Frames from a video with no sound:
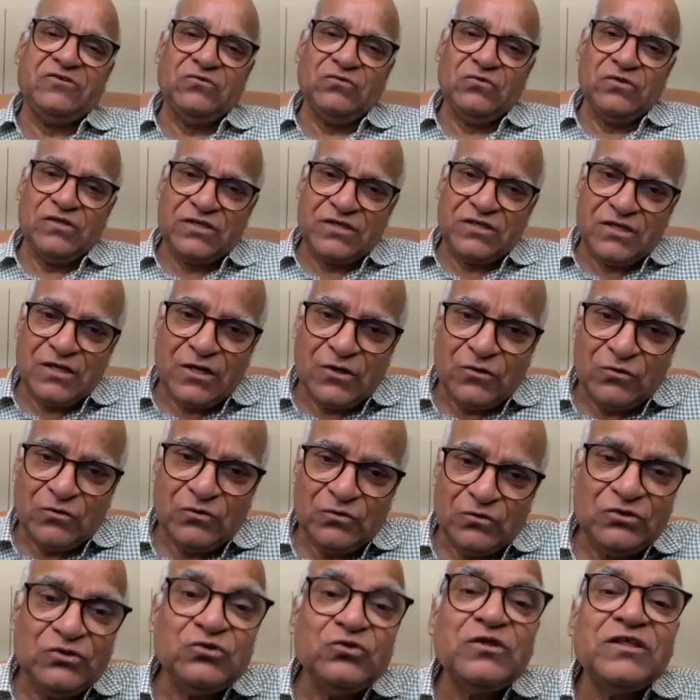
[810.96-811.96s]
to the
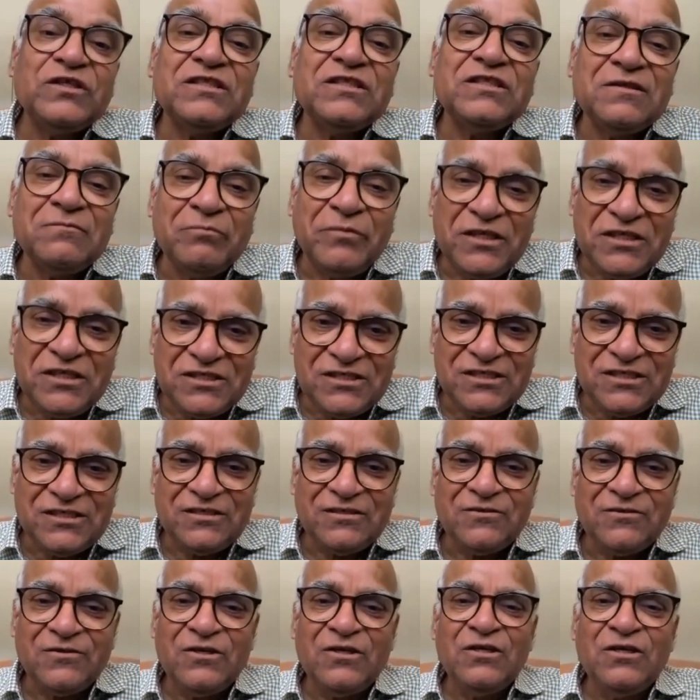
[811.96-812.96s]
town during the
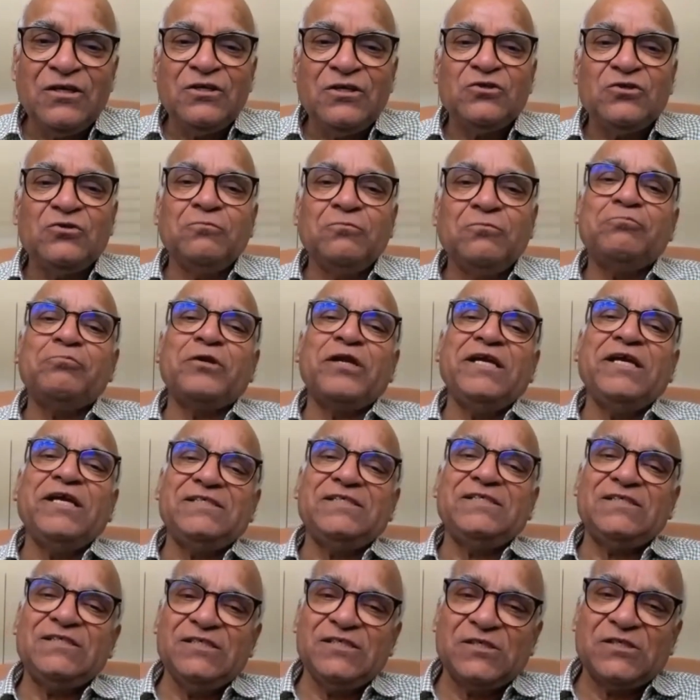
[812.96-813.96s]
meeting to
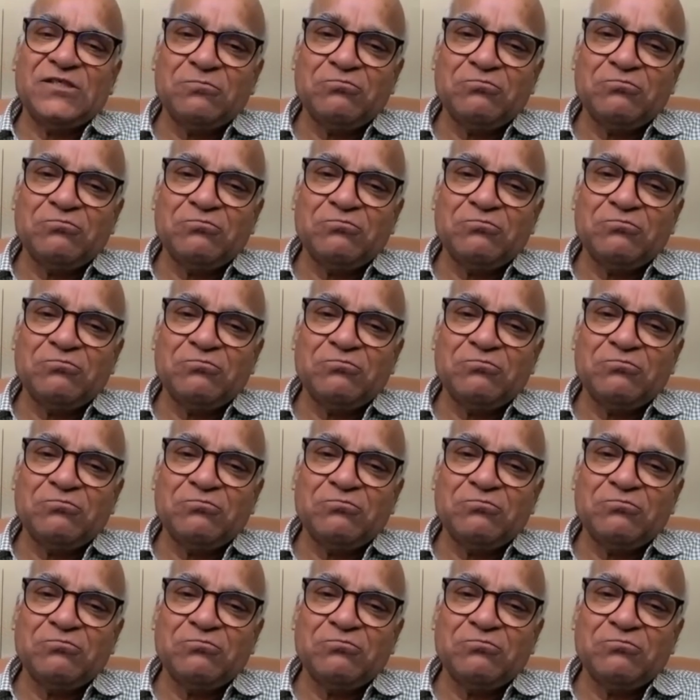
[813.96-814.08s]
praise this